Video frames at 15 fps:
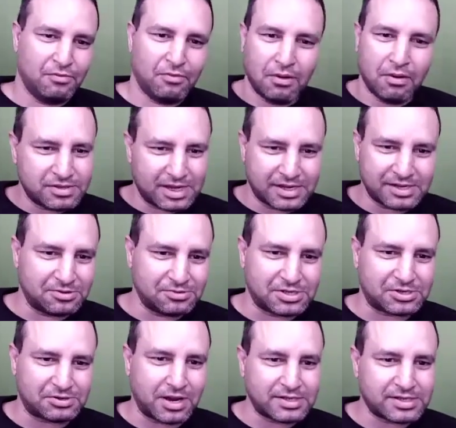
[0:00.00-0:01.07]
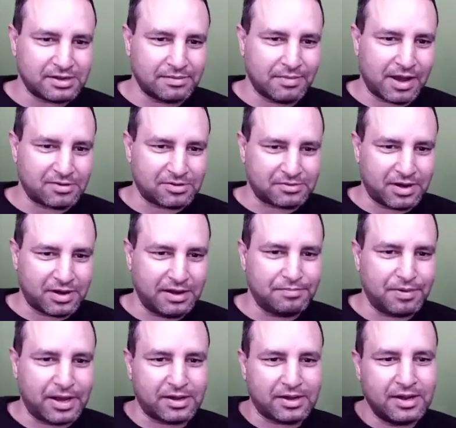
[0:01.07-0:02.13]
what was I so stressed about? Right.
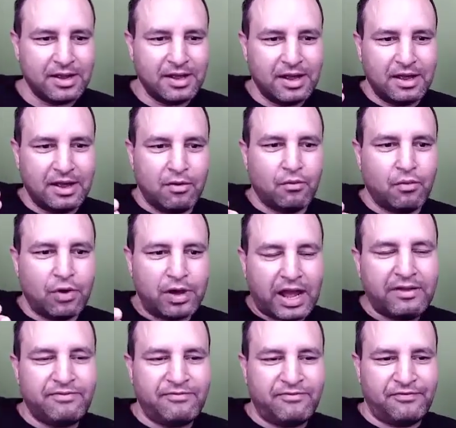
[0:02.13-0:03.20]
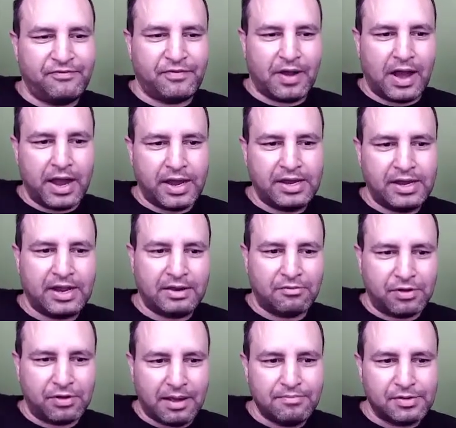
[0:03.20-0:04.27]
But what I find and
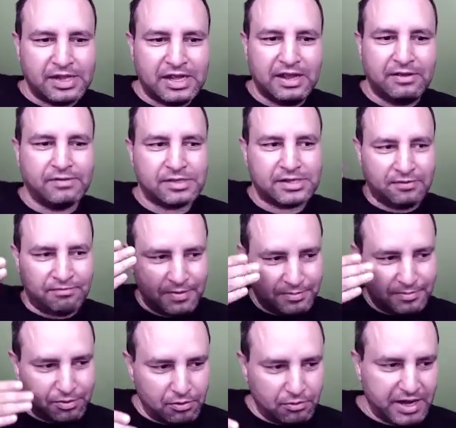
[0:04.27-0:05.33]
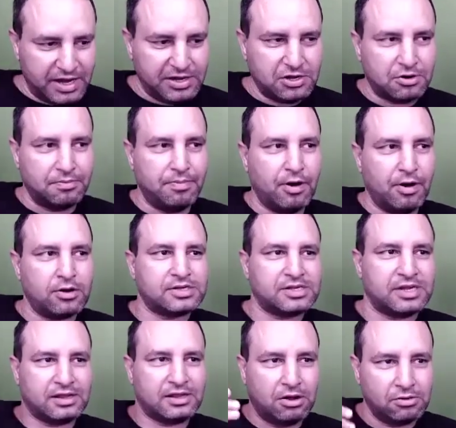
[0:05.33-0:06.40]
what I believe is, if people read your books
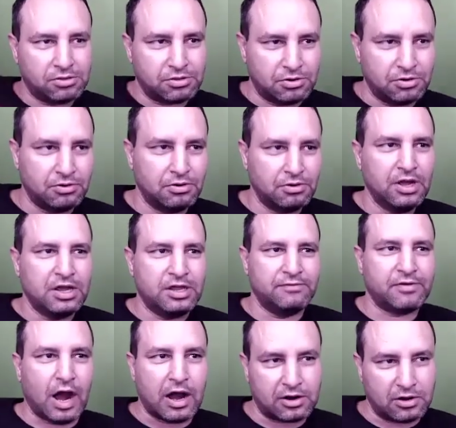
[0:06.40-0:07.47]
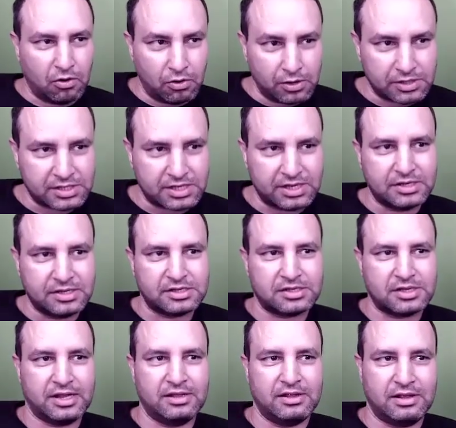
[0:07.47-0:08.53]
and go through, you've got
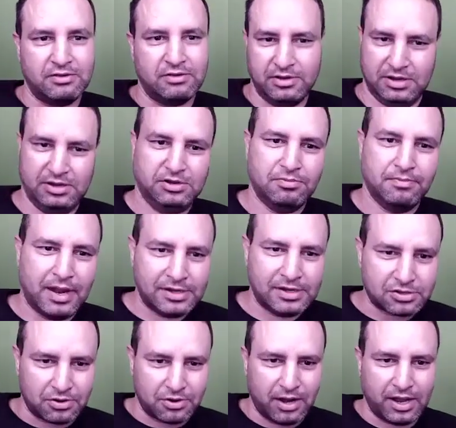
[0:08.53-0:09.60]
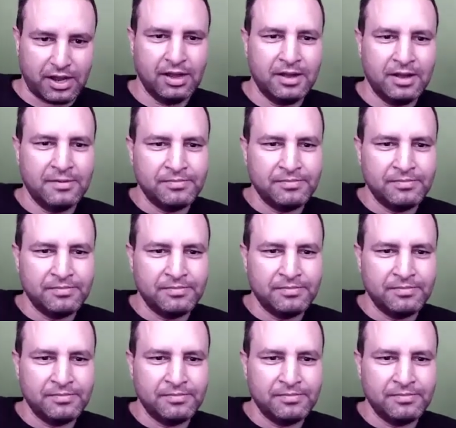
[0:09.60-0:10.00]
courses and you do mentoring,